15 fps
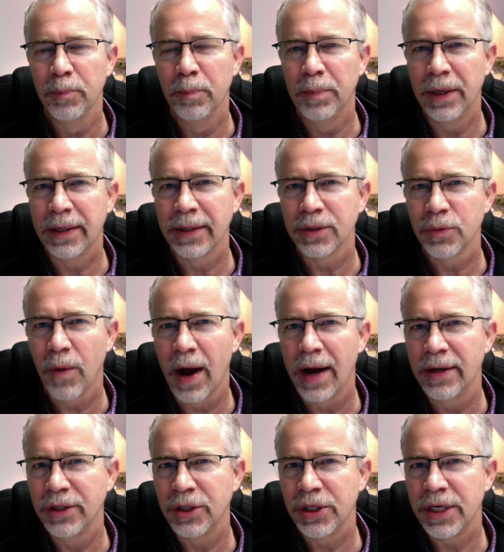Because
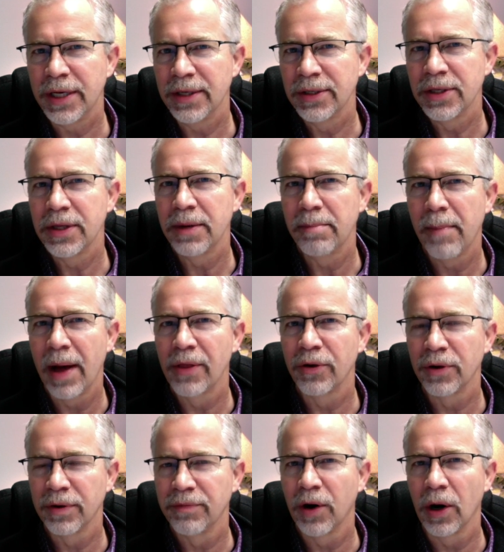why? She is the
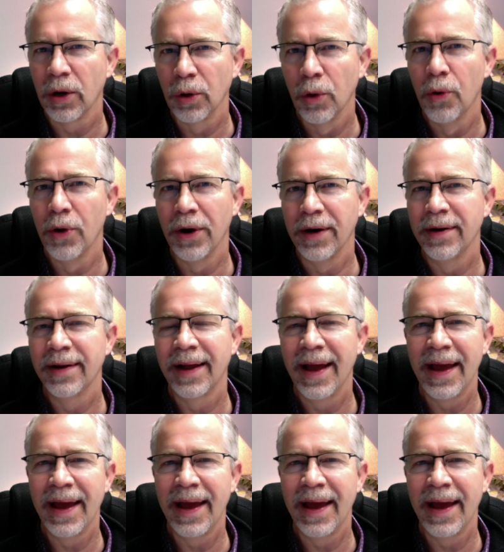mother of our Lord.